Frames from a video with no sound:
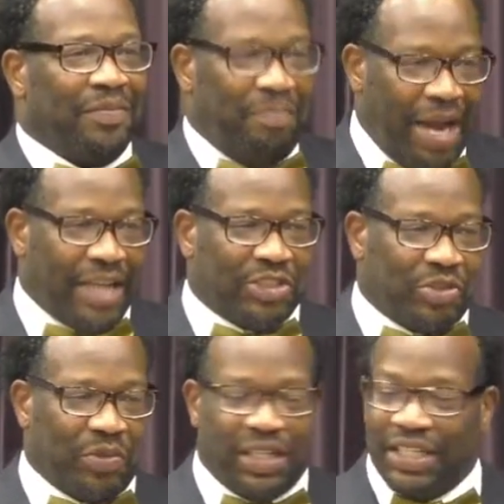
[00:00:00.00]
My
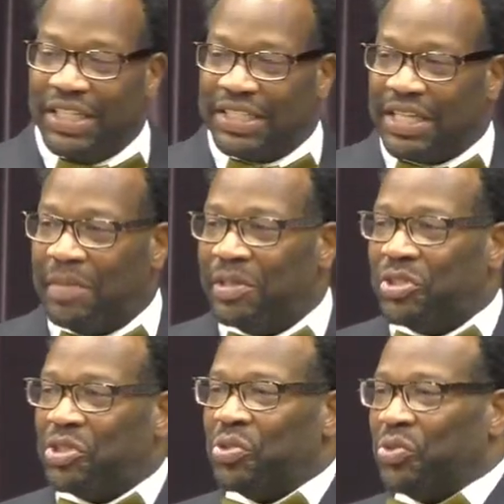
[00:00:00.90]
strength is
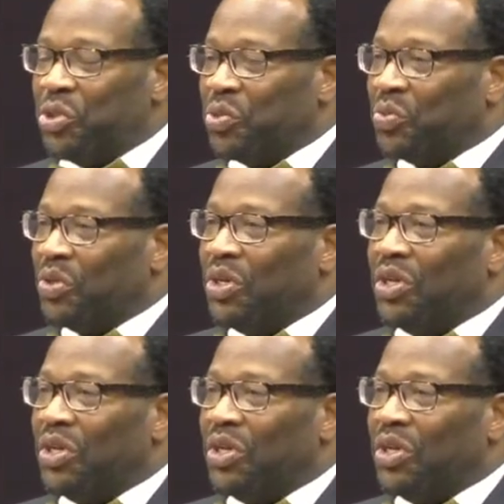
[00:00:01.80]
coming to you,